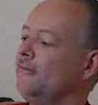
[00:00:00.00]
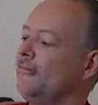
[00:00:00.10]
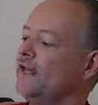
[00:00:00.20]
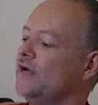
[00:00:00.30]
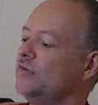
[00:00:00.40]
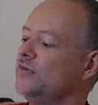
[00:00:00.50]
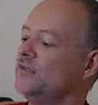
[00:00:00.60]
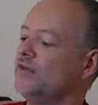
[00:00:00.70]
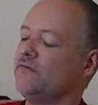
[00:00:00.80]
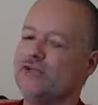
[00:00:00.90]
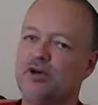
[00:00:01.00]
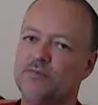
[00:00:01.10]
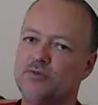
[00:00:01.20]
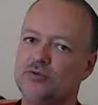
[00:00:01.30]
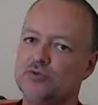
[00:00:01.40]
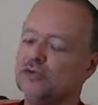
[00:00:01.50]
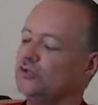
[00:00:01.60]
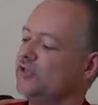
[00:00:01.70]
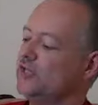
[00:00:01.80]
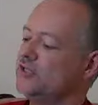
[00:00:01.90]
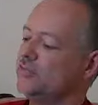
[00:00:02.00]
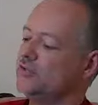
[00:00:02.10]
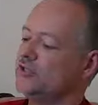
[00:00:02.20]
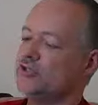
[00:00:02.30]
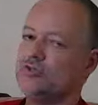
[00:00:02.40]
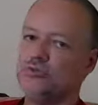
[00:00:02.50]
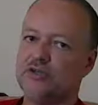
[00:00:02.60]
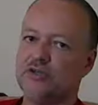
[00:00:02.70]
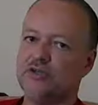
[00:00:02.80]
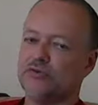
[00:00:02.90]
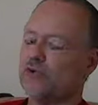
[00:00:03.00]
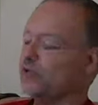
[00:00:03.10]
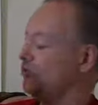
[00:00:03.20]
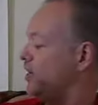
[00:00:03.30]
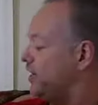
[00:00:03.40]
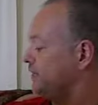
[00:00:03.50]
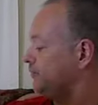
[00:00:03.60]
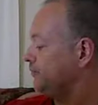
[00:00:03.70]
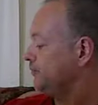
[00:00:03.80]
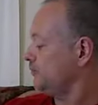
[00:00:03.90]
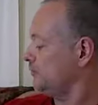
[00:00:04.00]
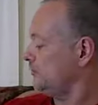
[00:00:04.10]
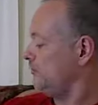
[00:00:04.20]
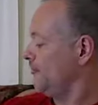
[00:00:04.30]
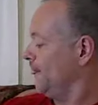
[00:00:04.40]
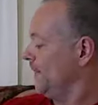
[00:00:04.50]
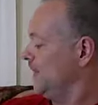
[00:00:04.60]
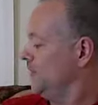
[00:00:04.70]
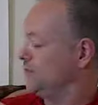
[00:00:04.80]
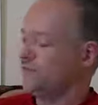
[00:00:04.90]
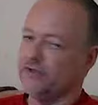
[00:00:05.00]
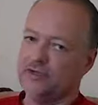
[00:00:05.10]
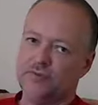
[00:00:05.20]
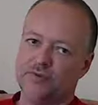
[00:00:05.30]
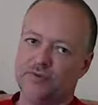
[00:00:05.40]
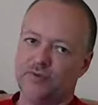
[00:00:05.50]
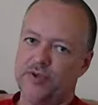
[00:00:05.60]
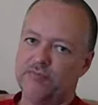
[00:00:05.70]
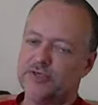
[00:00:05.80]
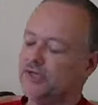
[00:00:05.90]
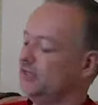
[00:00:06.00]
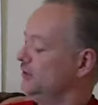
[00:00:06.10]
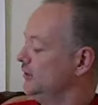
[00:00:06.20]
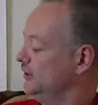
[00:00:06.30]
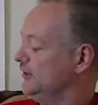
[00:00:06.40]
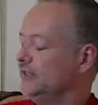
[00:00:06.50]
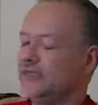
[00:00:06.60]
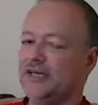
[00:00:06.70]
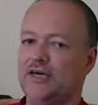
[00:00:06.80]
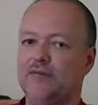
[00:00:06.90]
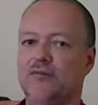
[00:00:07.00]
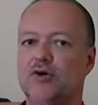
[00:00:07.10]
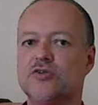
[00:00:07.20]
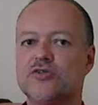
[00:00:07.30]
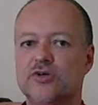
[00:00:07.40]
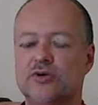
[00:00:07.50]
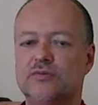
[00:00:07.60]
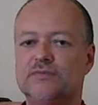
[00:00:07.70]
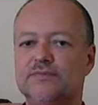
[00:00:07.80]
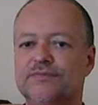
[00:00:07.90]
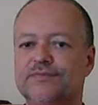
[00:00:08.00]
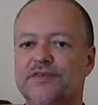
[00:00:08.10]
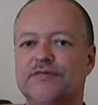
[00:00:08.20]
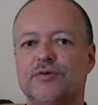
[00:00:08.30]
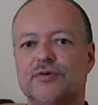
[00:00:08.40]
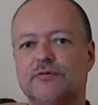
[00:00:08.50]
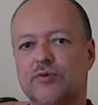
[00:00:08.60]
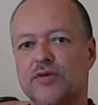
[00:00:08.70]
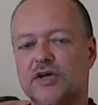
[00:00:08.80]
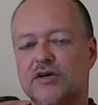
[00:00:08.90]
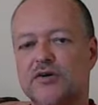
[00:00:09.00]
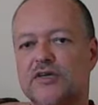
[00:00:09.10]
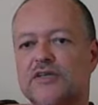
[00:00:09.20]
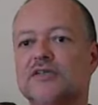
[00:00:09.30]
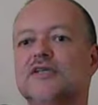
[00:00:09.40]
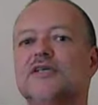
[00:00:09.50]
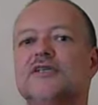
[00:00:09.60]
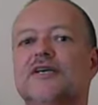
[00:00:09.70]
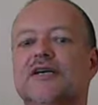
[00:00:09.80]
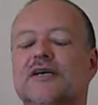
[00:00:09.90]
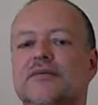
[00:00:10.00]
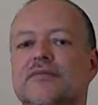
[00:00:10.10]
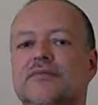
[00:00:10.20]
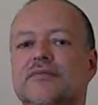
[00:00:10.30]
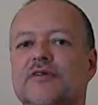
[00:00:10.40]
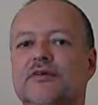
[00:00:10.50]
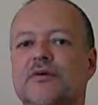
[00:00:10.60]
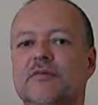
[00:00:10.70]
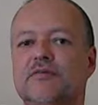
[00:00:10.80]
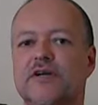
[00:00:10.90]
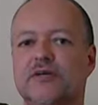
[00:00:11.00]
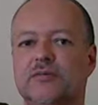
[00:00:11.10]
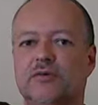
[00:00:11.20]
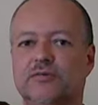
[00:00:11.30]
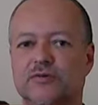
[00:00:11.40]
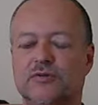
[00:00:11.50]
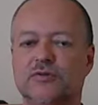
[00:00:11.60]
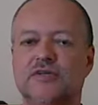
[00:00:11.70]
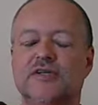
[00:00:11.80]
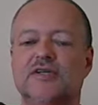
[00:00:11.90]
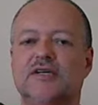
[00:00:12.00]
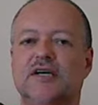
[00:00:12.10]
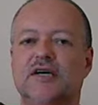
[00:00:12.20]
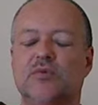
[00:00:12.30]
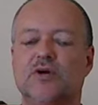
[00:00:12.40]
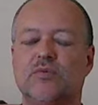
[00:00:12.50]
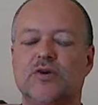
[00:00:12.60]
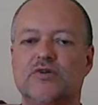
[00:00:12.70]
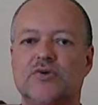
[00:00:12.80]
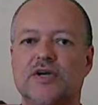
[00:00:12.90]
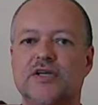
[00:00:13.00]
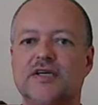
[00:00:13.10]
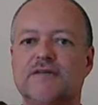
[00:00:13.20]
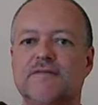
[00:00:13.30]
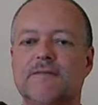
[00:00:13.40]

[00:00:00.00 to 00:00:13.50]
That will definitely help you understand some of these issues and get you on the right track. It's available through my website. Also, if you're in the Florida area, I'm available for one-on-one training,